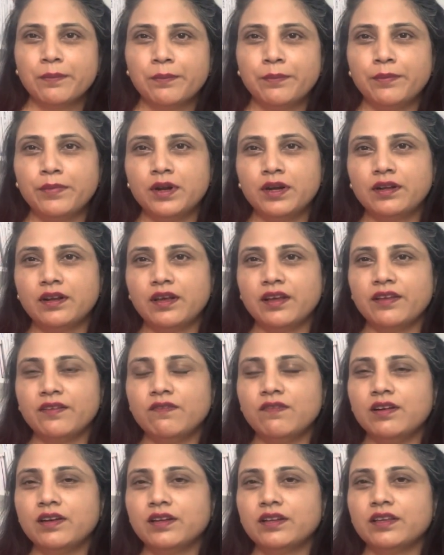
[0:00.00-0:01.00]
but I
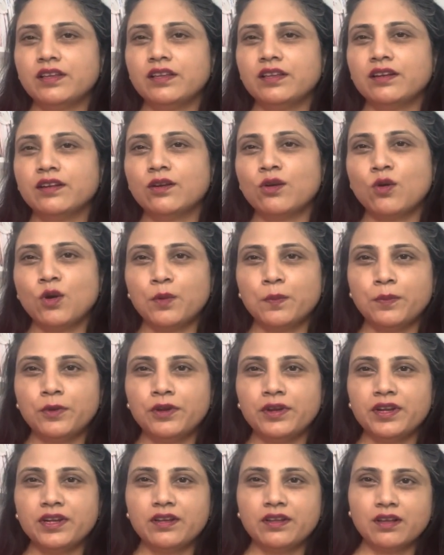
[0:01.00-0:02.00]
work in
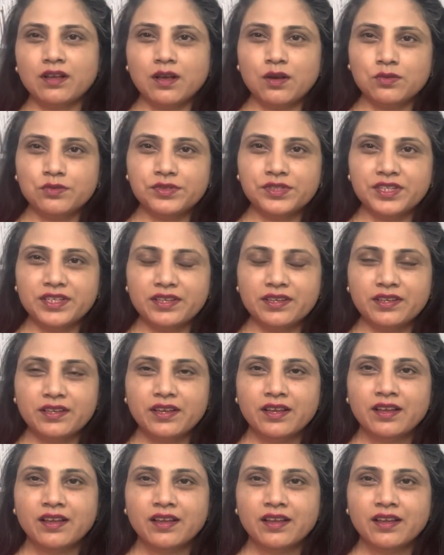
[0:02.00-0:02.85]
corporate accounting.